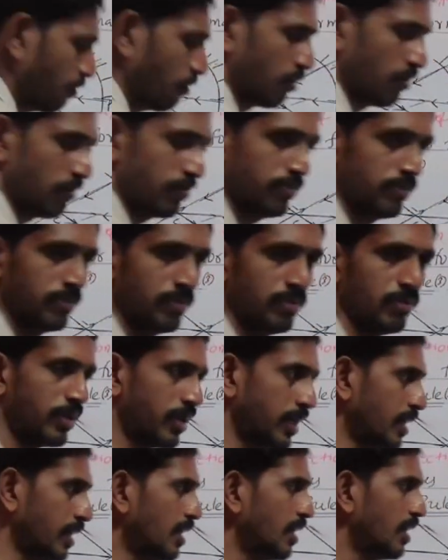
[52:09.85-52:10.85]
4.
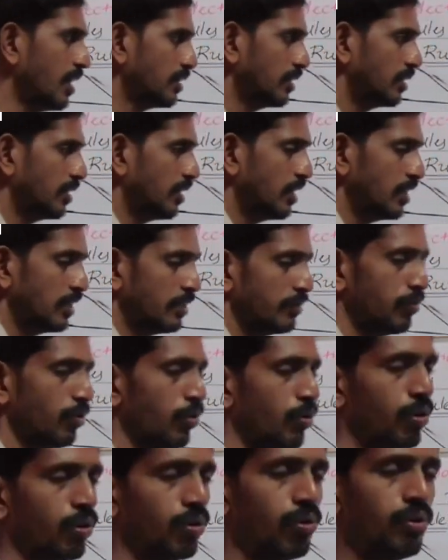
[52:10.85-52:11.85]
Okay, these
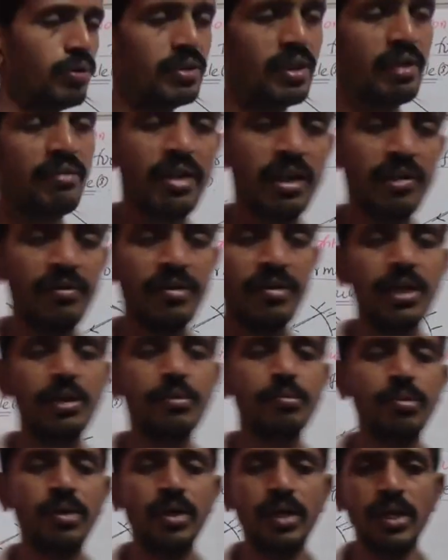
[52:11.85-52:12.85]
4 rules are very
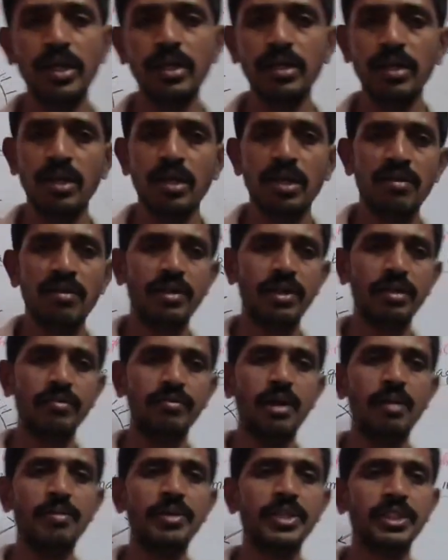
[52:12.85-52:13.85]
important for the
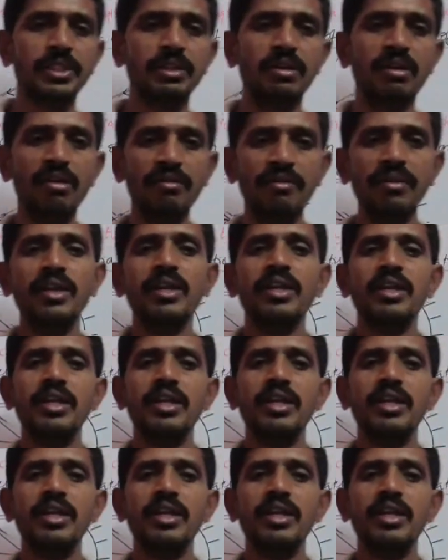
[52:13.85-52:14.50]
formation of